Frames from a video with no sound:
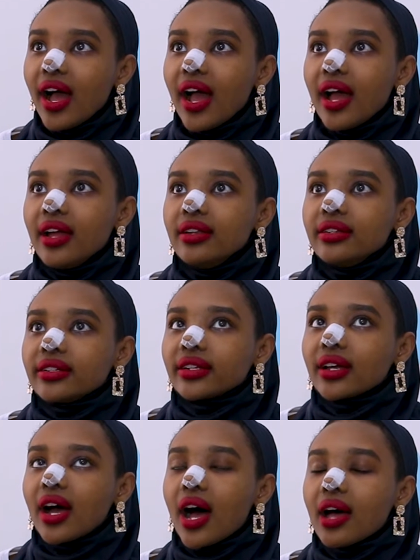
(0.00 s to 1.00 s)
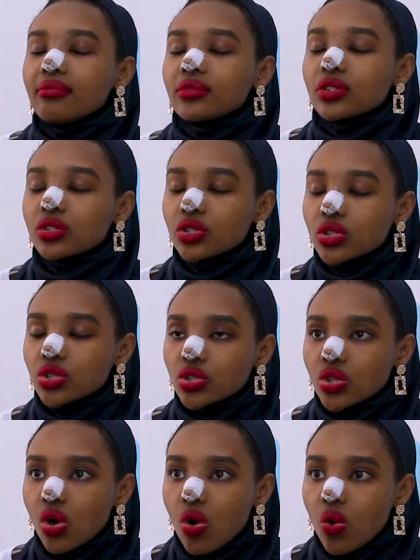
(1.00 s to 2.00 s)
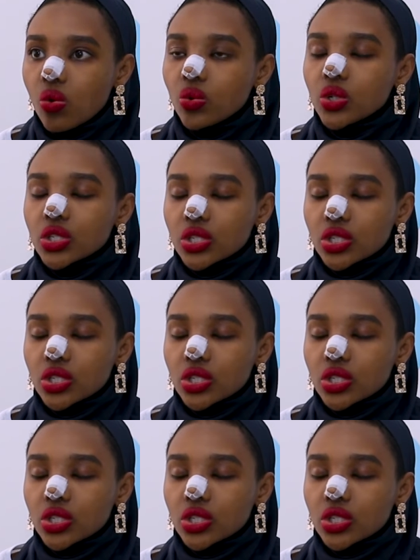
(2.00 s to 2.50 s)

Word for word: And I'm so